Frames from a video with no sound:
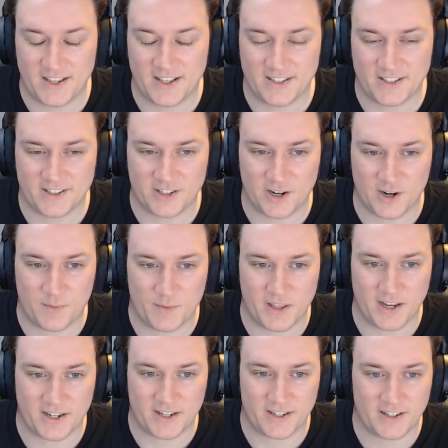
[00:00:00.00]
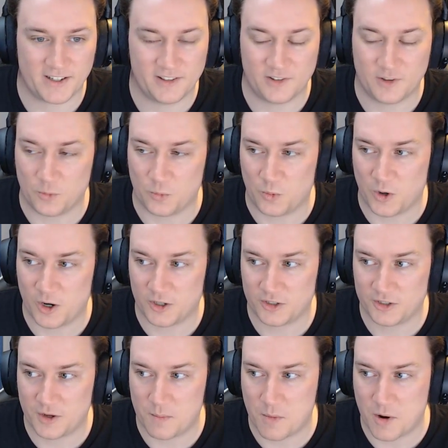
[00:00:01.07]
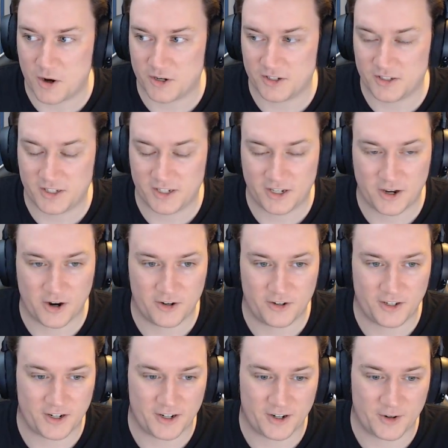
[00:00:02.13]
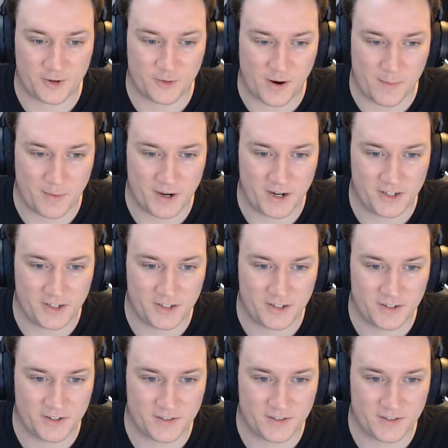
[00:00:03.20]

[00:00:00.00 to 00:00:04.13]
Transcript: It's going to be like the worst emergency code and they're going to go on a rampage.